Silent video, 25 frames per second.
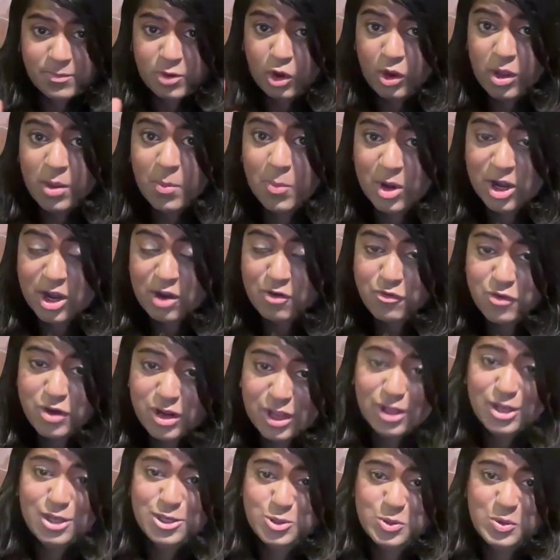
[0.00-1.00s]
I'm talking about a
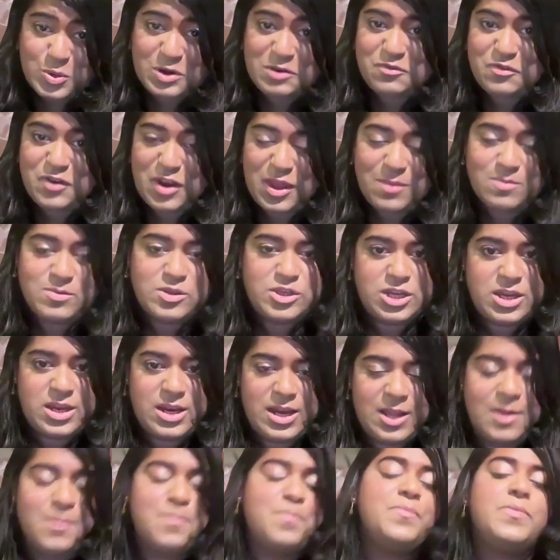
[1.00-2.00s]
real twin flame
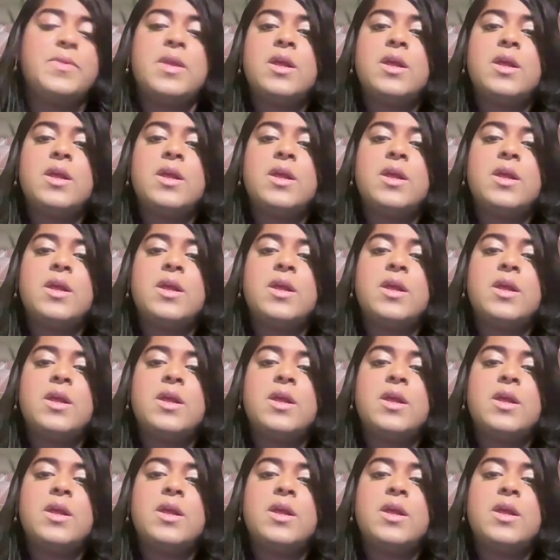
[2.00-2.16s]
journey,